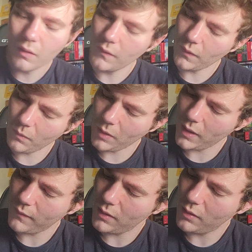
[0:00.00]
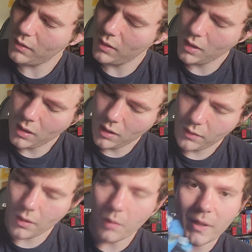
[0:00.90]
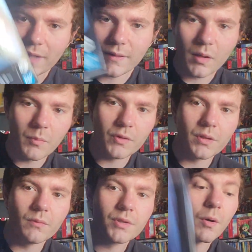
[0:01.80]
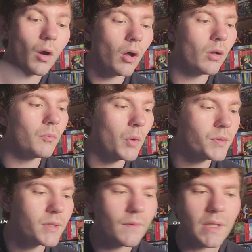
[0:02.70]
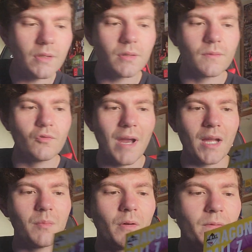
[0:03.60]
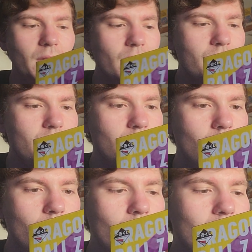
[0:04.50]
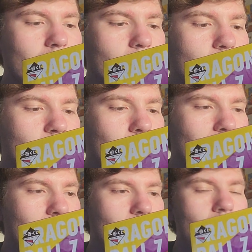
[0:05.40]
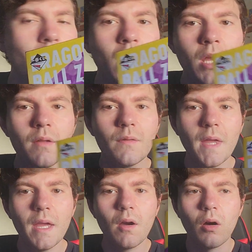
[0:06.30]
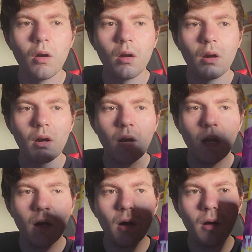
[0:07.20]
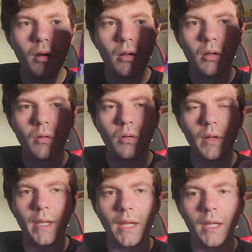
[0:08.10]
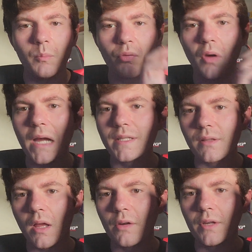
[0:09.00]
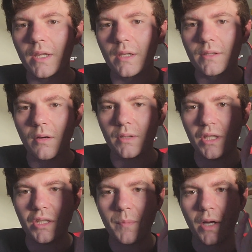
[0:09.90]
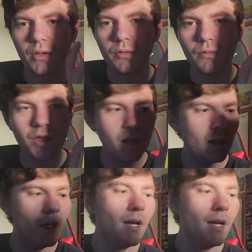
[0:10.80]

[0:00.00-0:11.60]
Does this one have it? No, but it has a number 2. So most of these Dragon Ball figures, when you get them from Japan, they are like a prize lottery. It's called Ichiban Kuji.